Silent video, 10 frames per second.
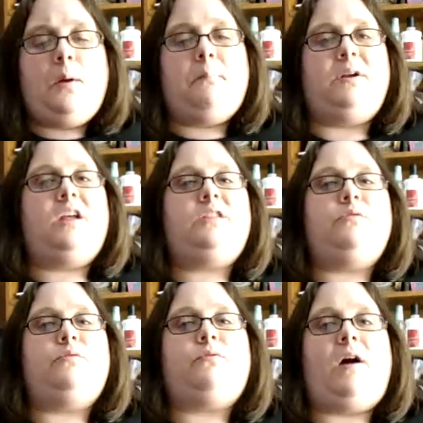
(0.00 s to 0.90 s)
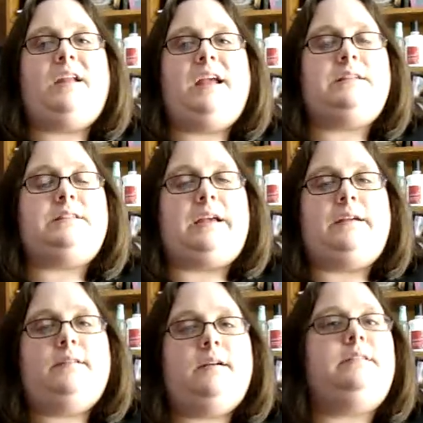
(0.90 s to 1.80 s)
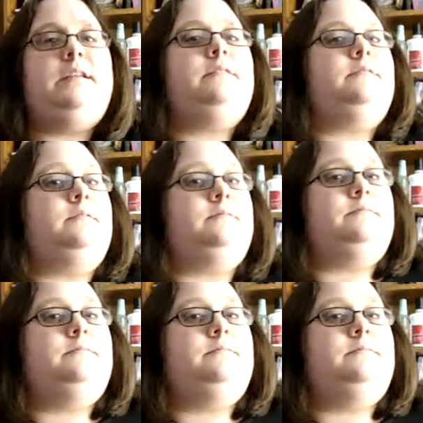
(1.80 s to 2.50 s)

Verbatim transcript: Monday through Friday is like dead zone.